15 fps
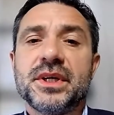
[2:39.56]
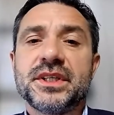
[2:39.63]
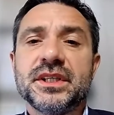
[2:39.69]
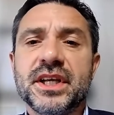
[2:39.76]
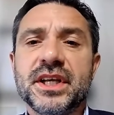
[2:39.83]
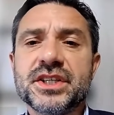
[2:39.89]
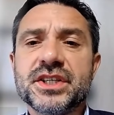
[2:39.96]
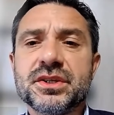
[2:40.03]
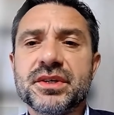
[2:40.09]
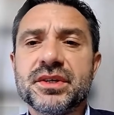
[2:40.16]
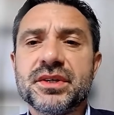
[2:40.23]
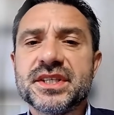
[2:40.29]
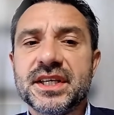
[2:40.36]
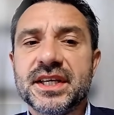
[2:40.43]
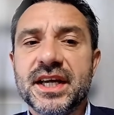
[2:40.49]
Poteligeo
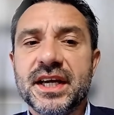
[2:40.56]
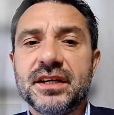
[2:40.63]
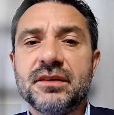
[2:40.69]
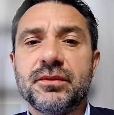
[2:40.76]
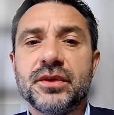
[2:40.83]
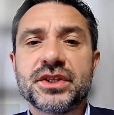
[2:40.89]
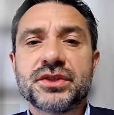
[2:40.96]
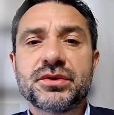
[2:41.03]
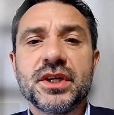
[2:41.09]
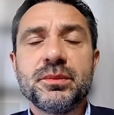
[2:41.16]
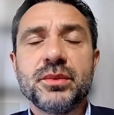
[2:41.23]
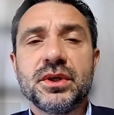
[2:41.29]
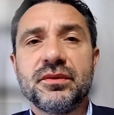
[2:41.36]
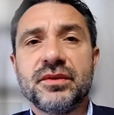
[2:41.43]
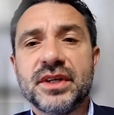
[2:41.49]
is indicated for the
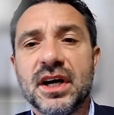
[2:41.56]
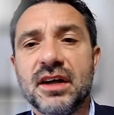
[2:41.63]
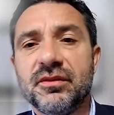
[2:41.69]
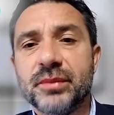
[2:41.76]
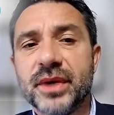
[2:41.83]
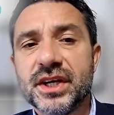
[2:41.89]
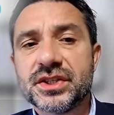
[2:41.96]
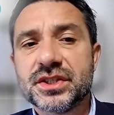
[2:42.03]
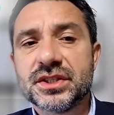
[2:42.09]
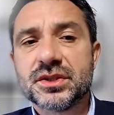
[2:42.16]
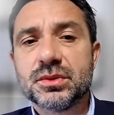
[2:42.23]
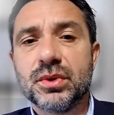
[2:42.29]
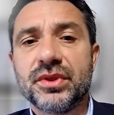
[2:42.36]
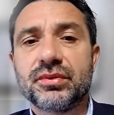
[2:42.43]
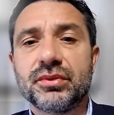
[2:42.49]
treatment of adult
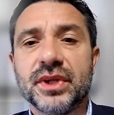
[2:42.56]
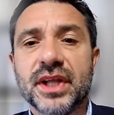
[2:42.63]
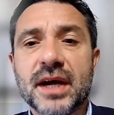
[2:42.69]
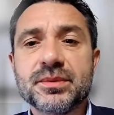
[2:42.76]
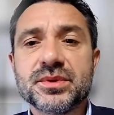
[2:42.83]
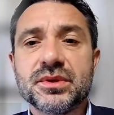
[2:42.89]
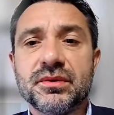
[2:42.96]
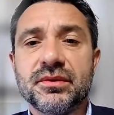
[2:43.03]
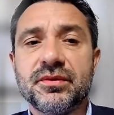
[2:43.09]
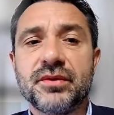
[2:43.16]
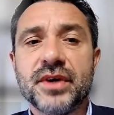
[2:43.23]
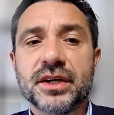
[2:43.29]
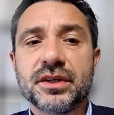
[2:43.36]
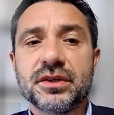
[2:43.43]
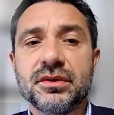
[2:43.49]
patients with relapse or
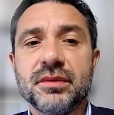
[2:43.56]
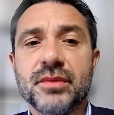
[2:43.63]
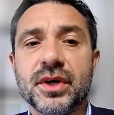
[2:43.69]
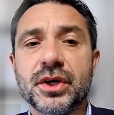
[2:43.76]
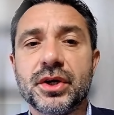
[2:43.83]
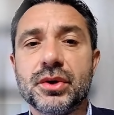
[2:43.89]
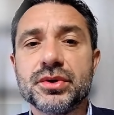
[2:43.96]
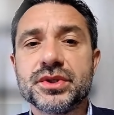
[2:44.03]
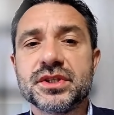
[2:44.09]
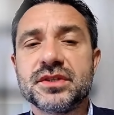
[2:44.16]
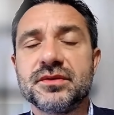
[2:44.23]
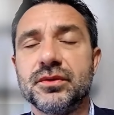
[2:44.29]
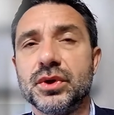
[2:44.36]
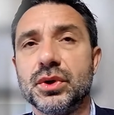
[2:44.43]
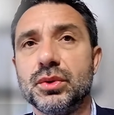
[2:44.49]
refractory
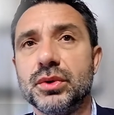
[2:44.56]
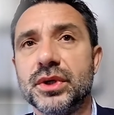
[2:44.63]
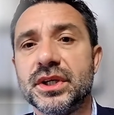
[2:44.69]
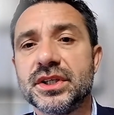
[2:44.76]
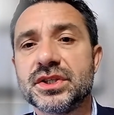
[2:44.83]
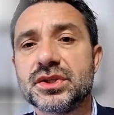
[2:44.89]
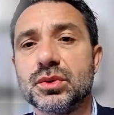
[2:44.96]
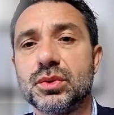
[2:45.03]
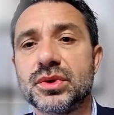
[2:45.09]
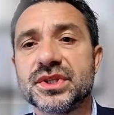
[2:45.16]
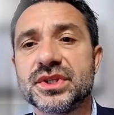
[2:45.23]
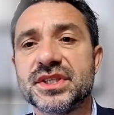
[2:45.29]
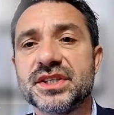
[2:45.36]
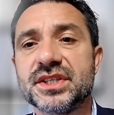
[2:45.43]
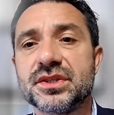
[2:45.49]
mycosis fungoides or
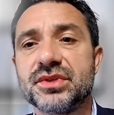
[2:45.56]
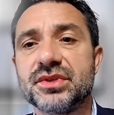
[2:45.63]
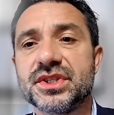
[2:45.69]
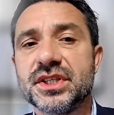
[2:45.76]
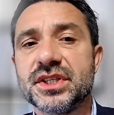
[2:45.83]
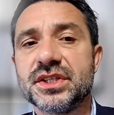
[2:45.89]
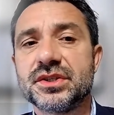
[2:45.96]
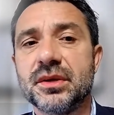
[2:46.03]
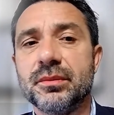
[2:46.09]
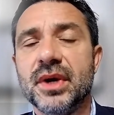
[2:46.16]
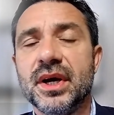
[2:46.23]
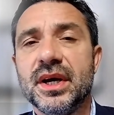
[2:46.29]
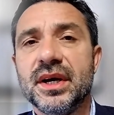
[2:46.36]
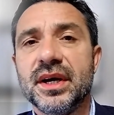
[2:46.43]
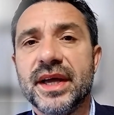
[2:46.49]
Sézary
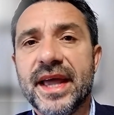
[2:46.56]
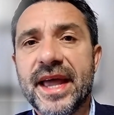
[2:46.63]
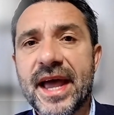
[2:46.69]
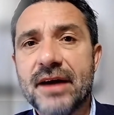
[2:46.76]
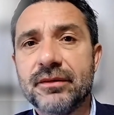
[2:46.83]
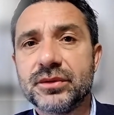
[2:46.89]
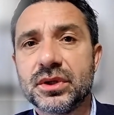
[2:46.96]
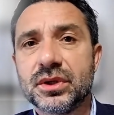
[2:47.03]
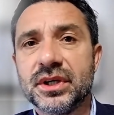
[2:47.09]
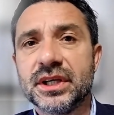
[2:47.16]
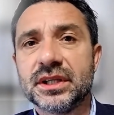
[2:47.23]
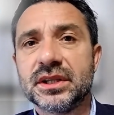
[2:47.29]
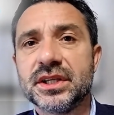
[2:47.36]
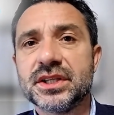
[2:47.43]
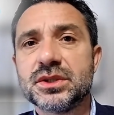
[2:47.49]
syndrome after
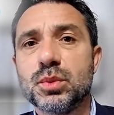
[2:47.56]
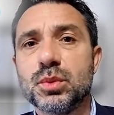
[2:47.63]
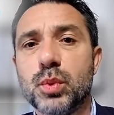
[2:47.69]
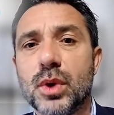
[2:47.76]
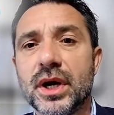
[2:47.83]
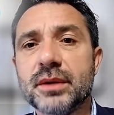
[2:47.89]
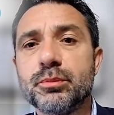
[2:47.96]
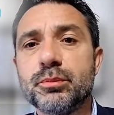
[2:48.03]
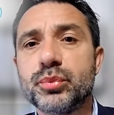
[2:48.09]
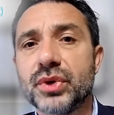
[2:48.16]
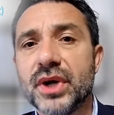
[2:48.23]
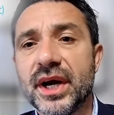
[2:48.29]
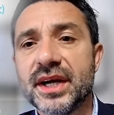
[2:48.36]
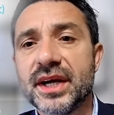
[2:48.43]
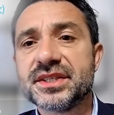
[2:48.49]
at least one
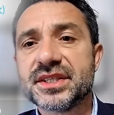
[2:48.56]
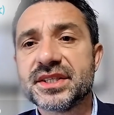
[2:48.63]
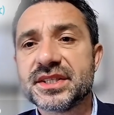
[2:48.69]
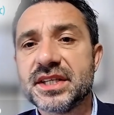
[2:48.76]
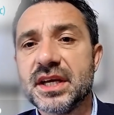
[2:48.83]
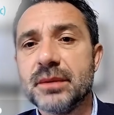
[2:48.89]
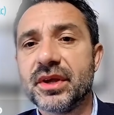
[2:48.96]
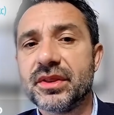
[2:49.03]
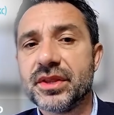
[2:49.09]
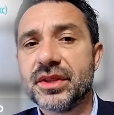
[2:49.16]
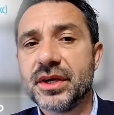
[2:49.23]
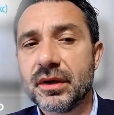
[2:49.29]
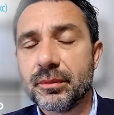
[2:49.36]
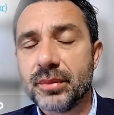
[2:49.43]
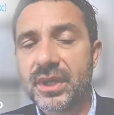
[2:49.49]
prior systemic
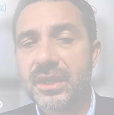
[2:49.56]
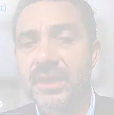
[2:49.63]
therapy.